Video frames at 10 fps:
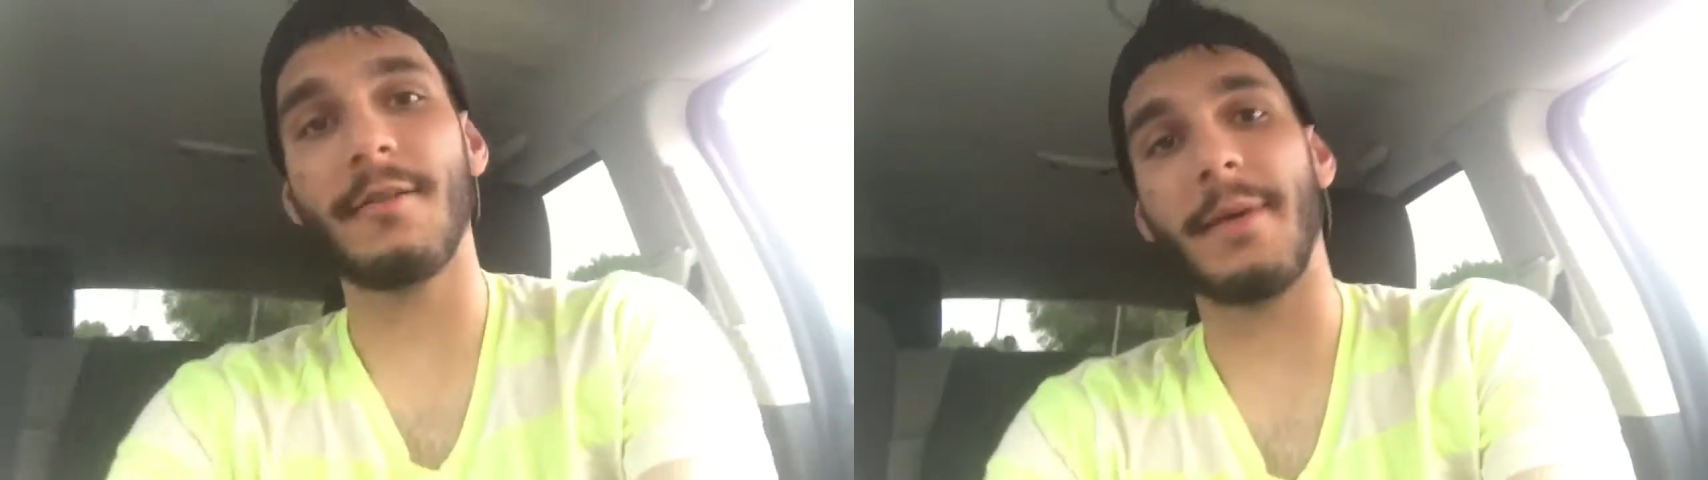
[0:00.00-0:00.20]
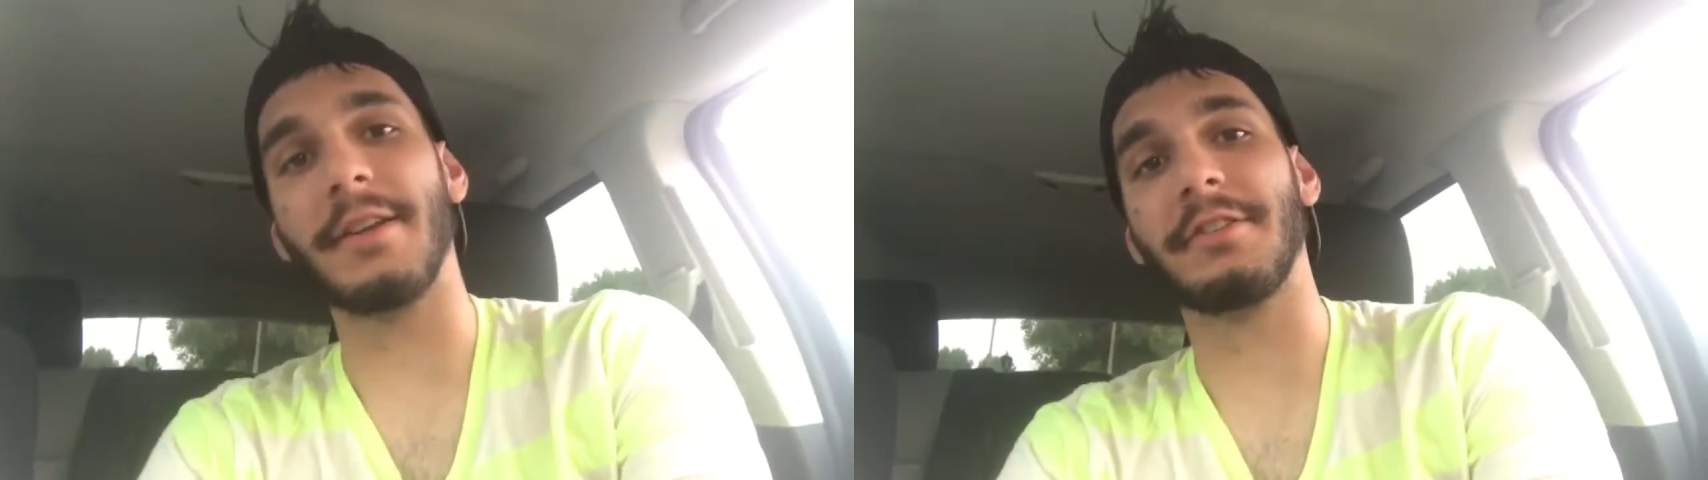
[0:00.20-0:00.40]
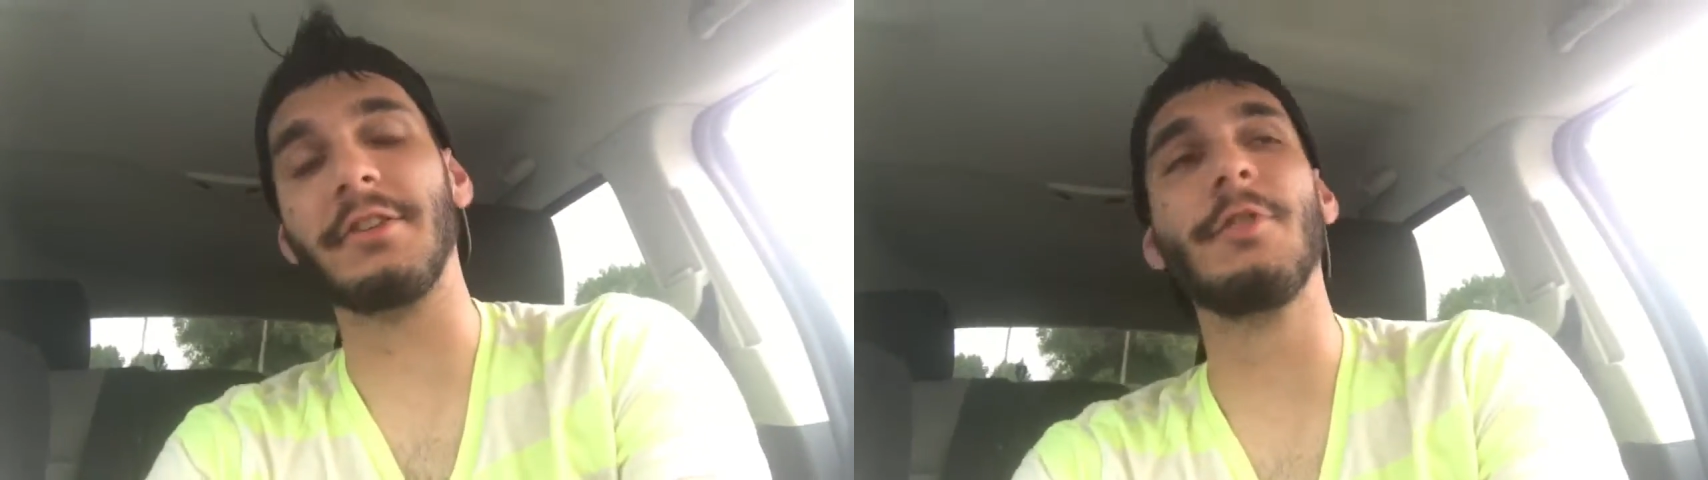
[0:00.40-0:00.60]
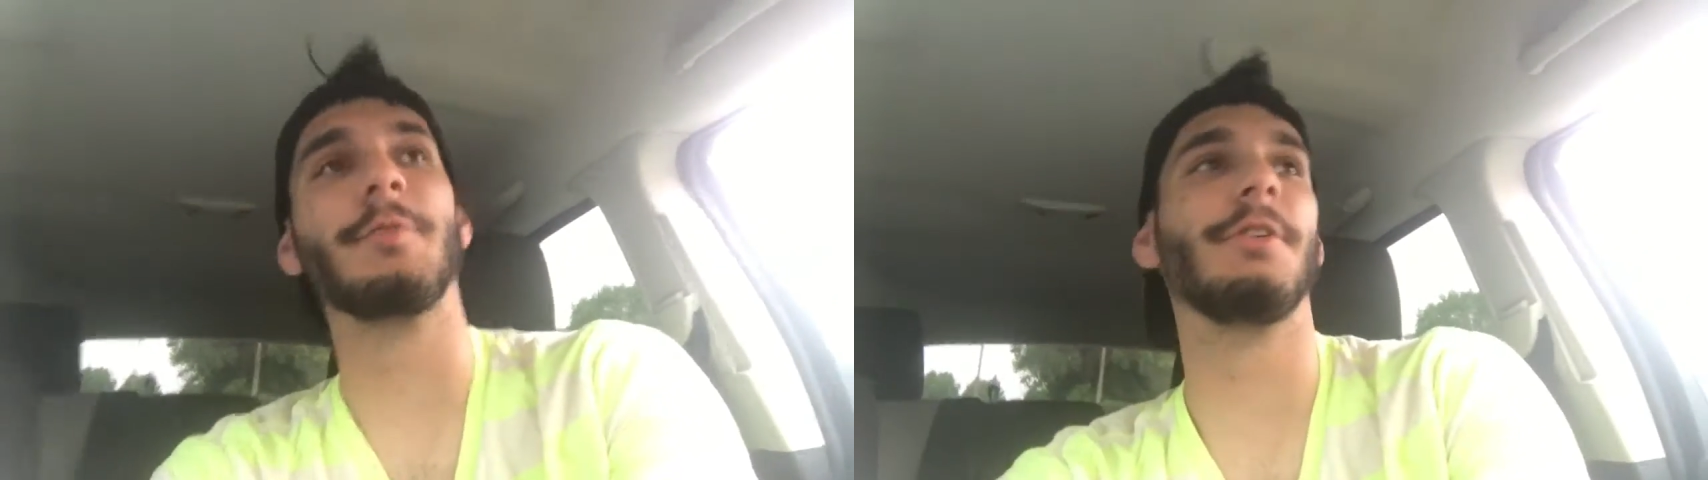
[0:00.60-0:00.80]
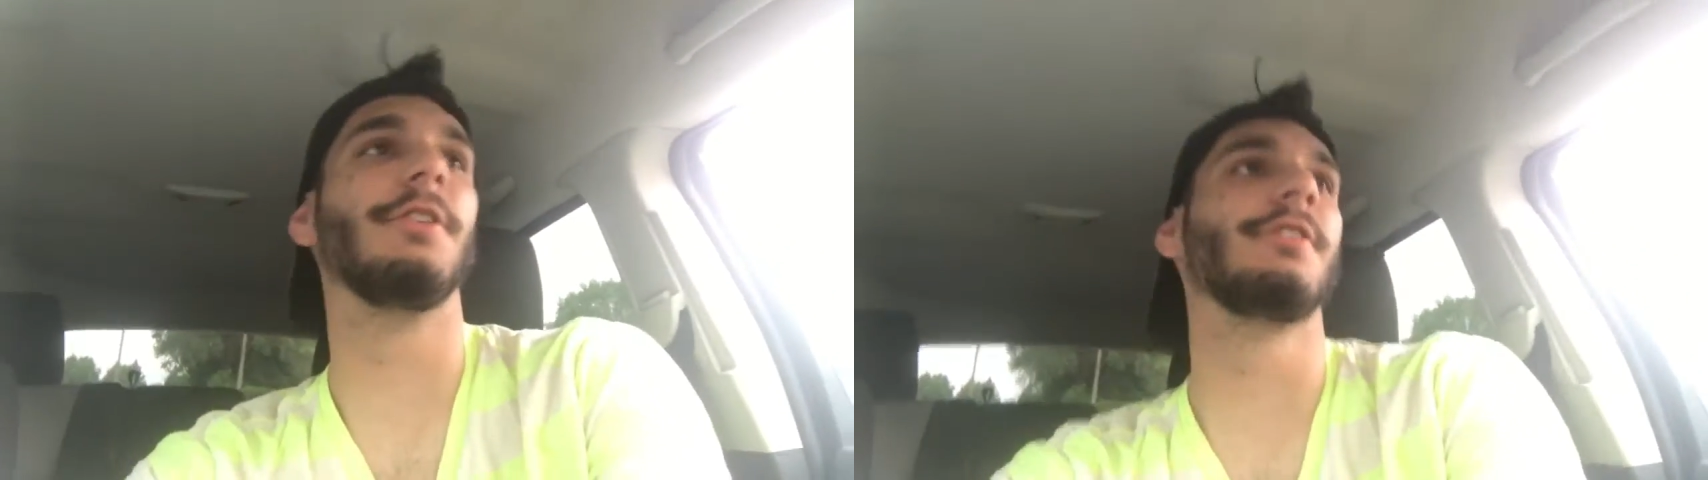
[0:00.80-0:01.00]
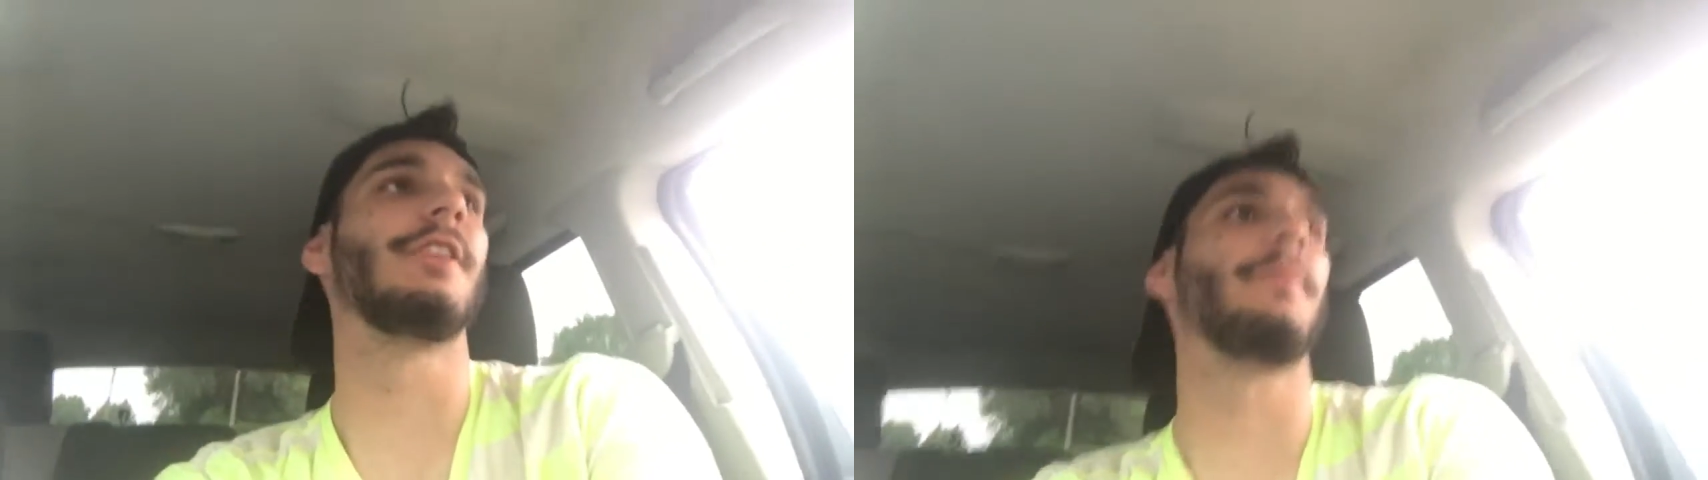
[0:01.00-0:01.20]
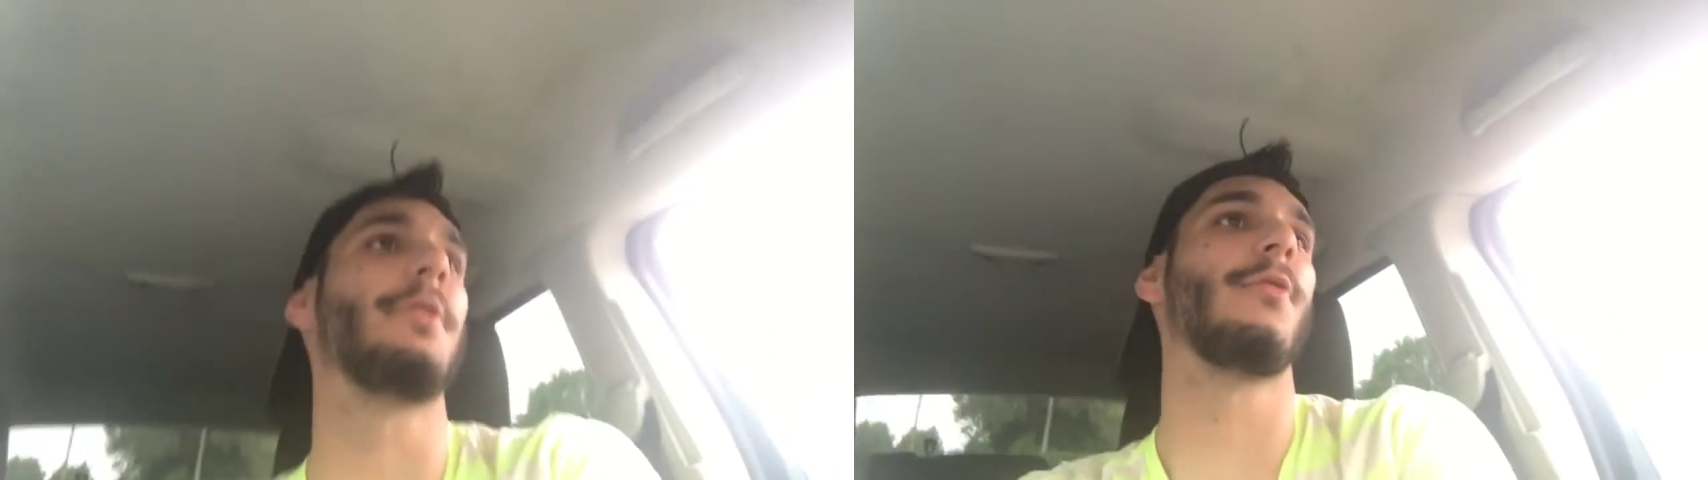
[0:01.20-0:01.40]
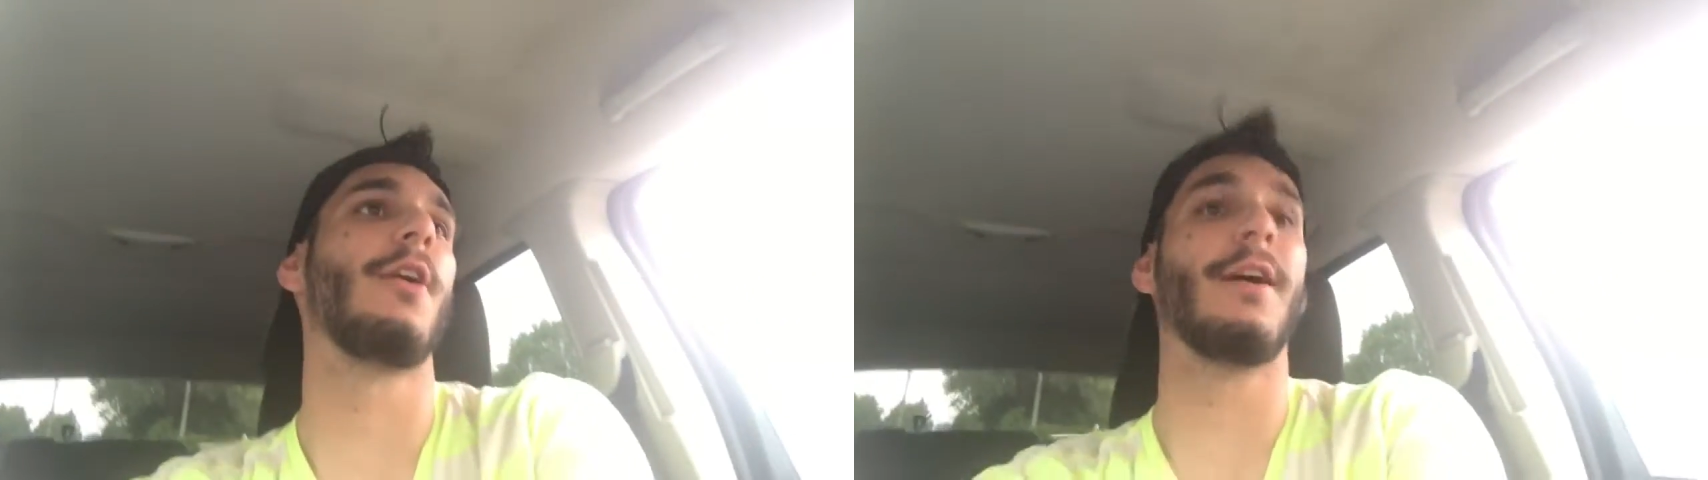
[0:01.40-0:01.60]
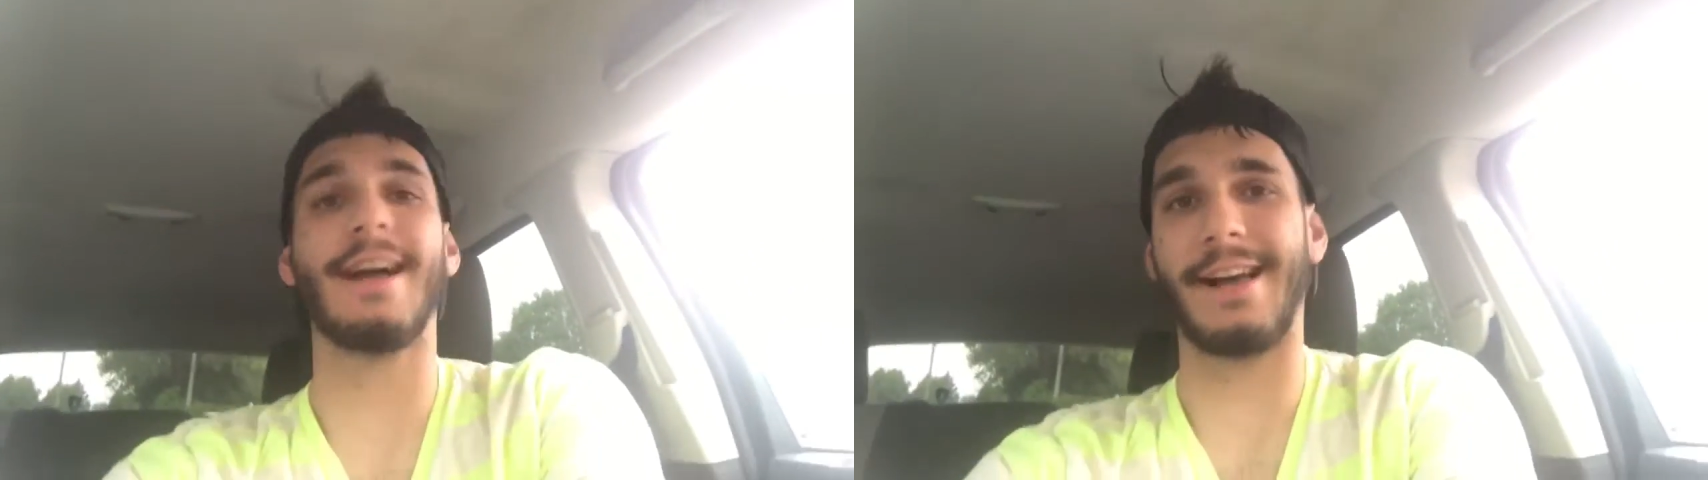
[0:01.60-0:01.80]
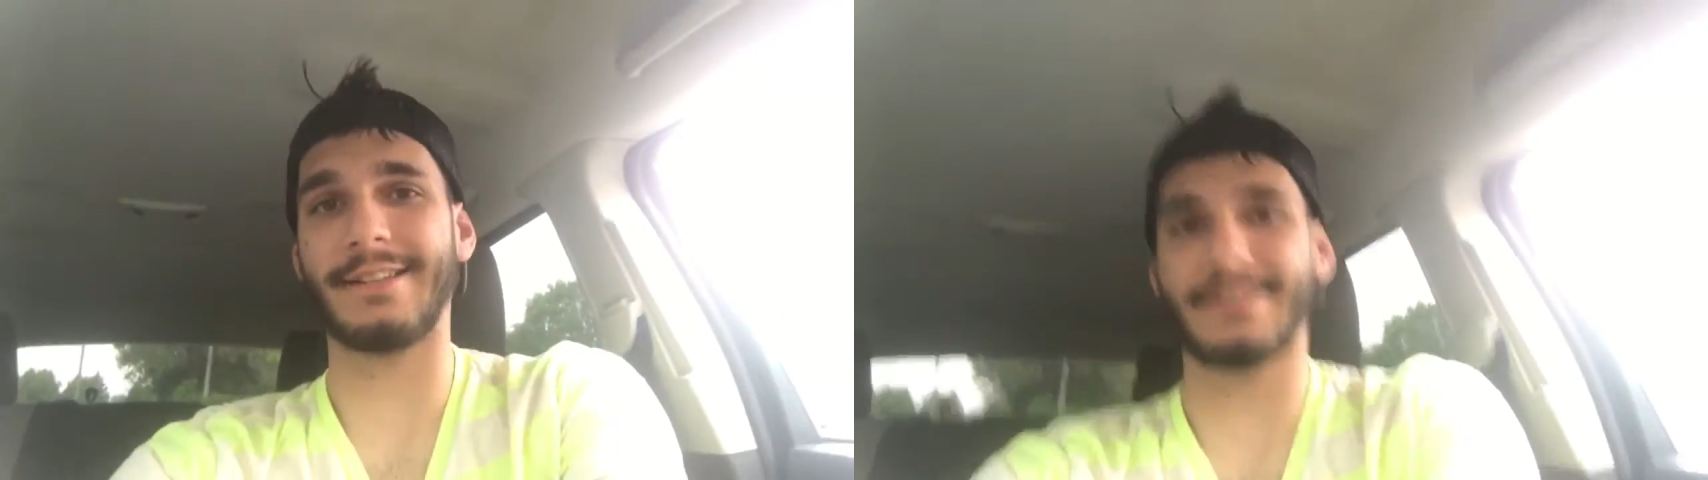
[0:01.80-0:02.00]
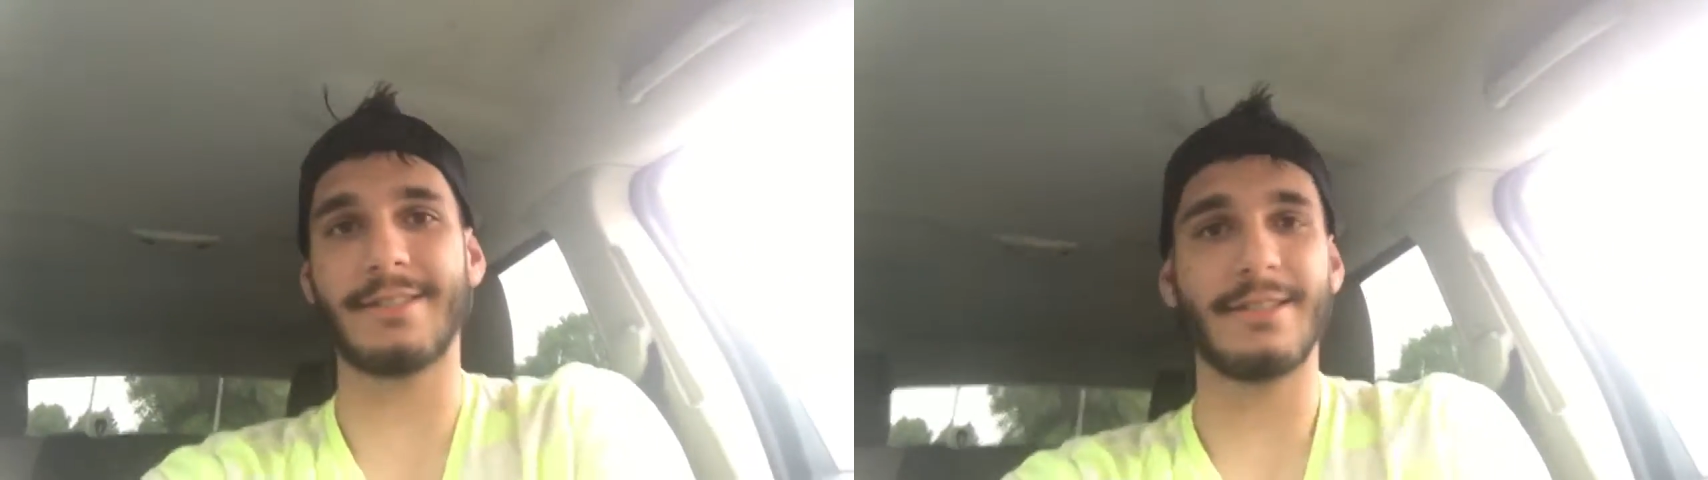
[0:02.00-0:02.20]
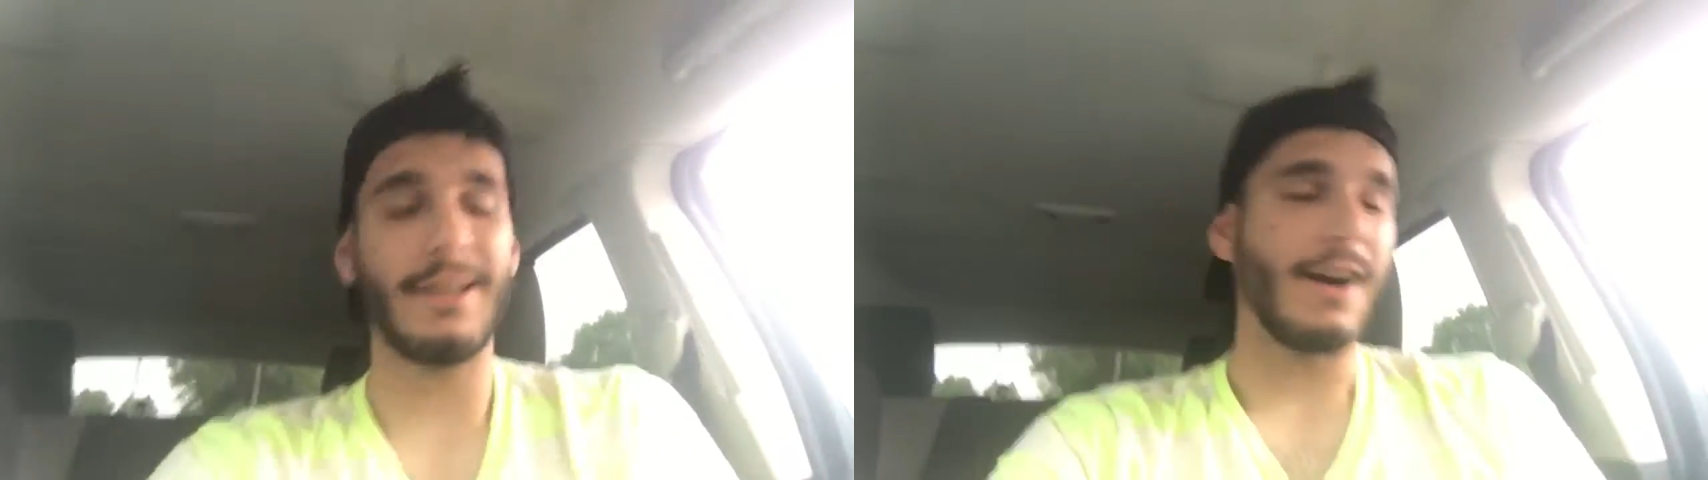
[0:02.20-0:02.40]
my Subaru W R X,